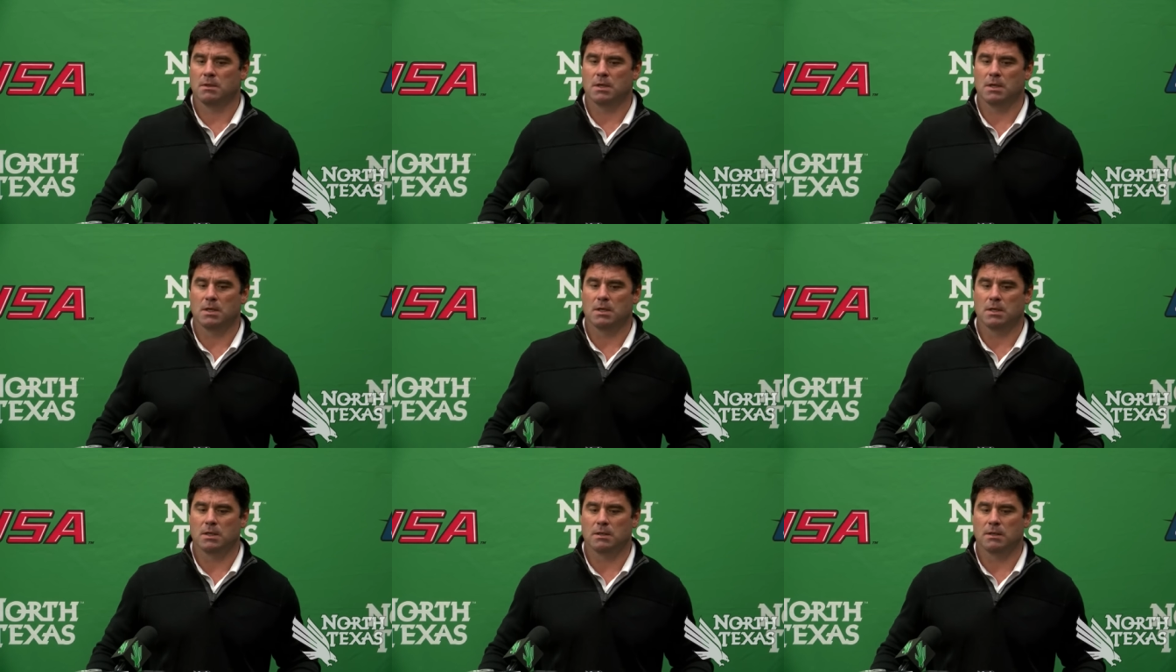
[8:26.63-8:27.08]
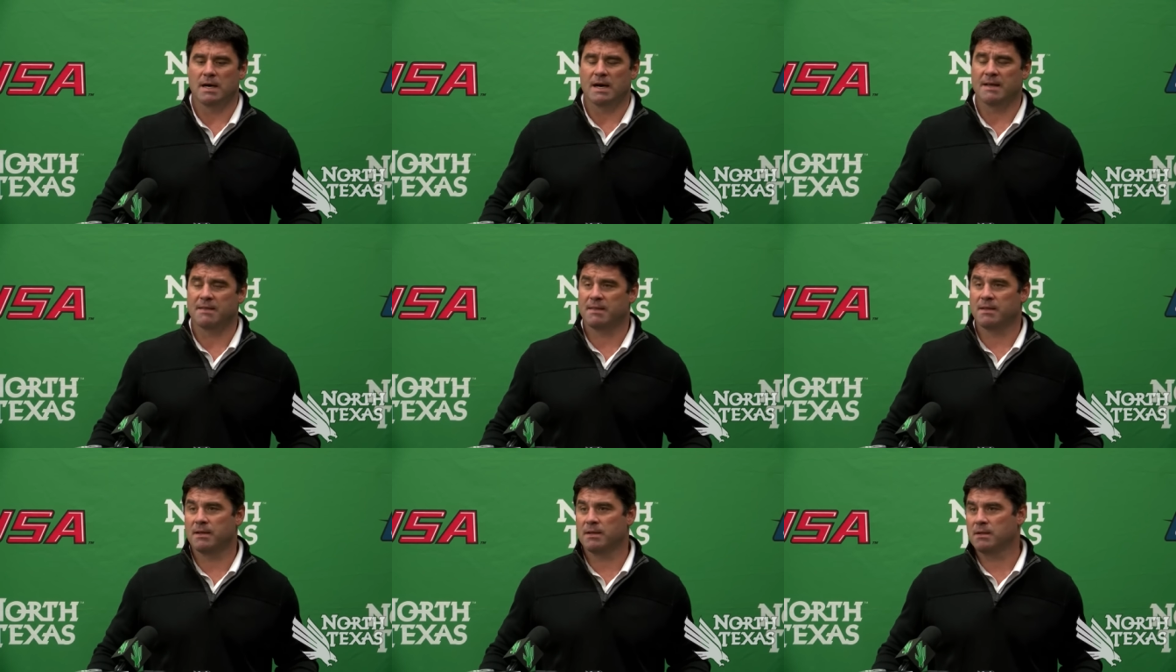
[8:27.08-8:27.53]
Uh,
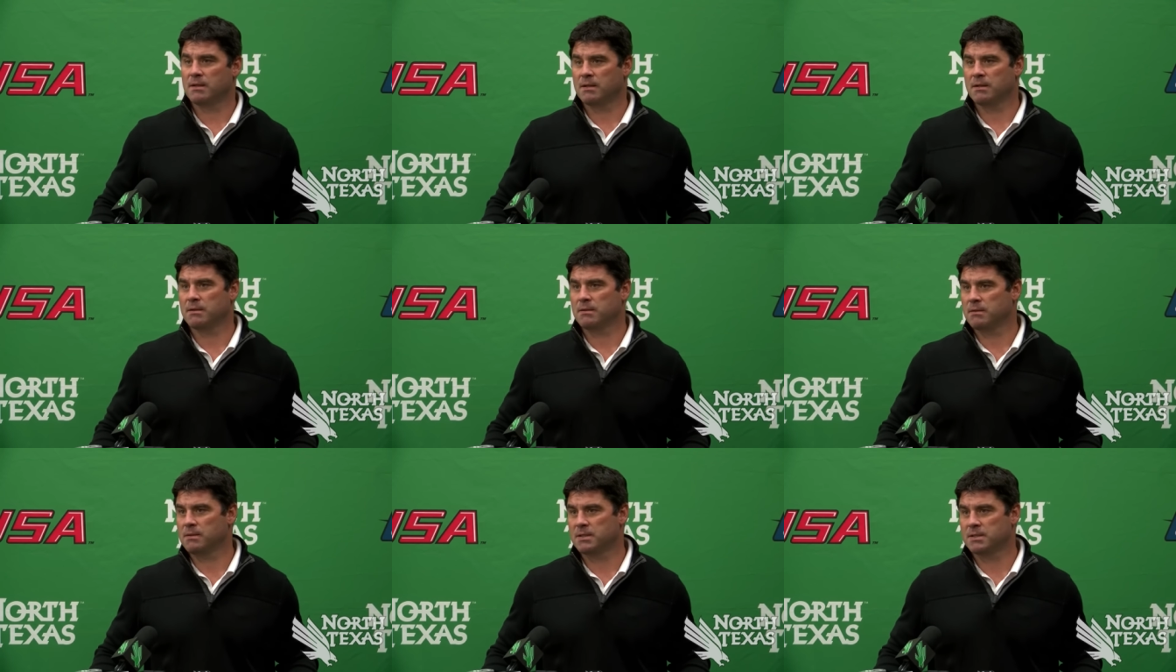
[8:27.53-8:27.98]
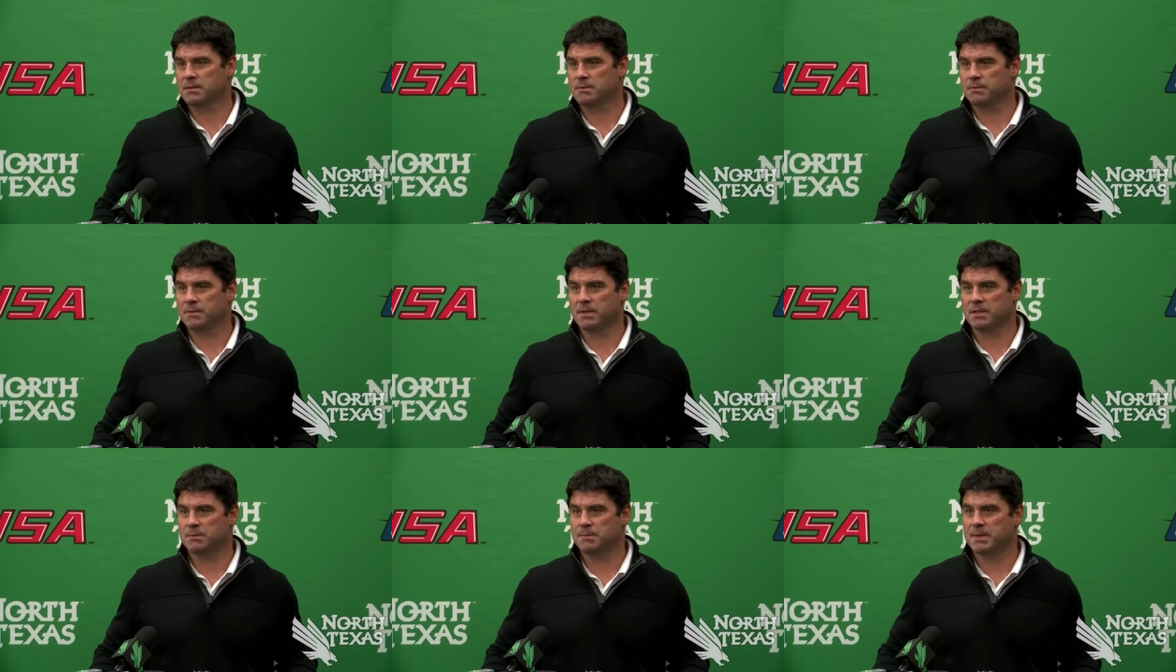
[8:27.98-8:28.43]
I think uh, let's
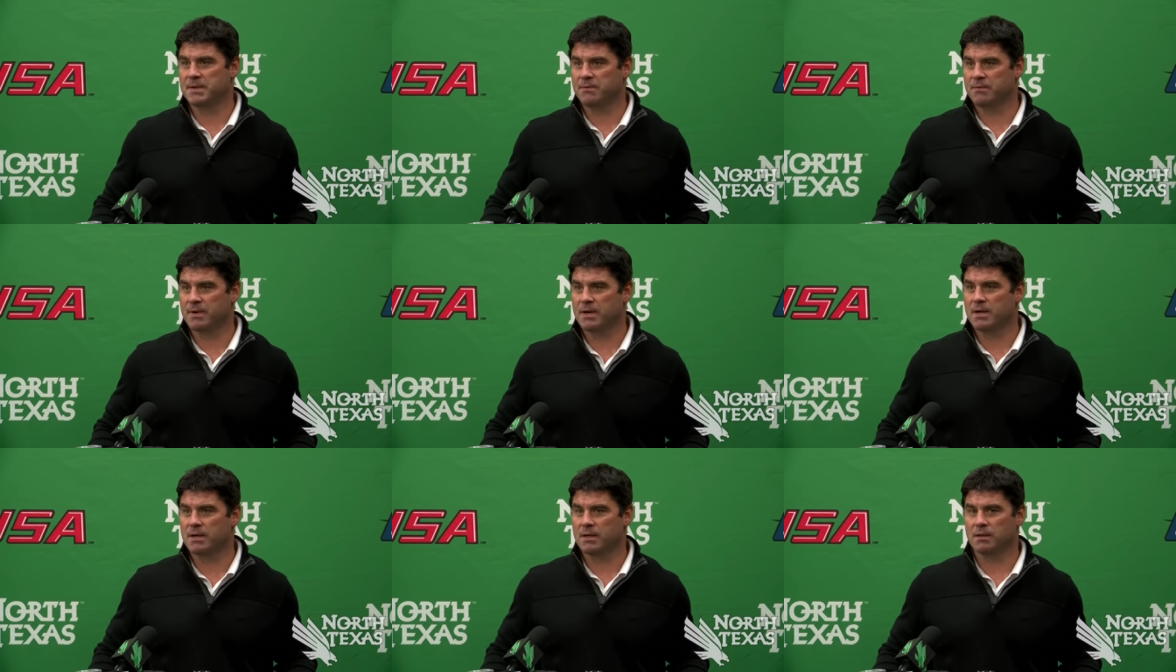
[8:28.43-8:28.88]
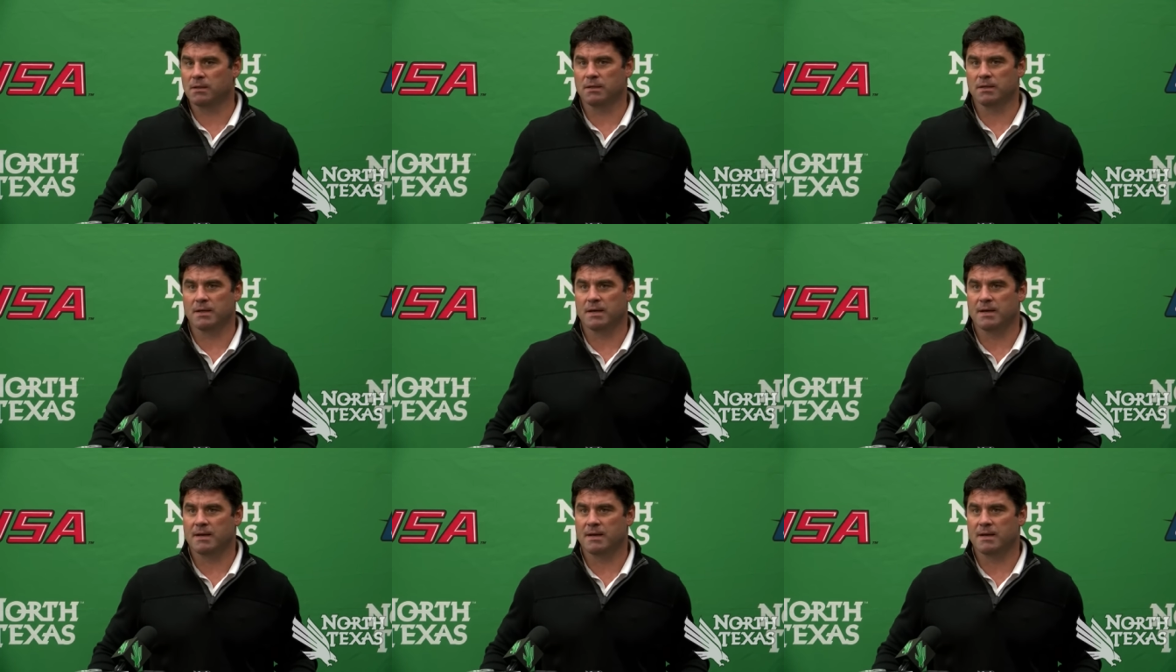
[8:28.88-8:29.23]
let's be very clear.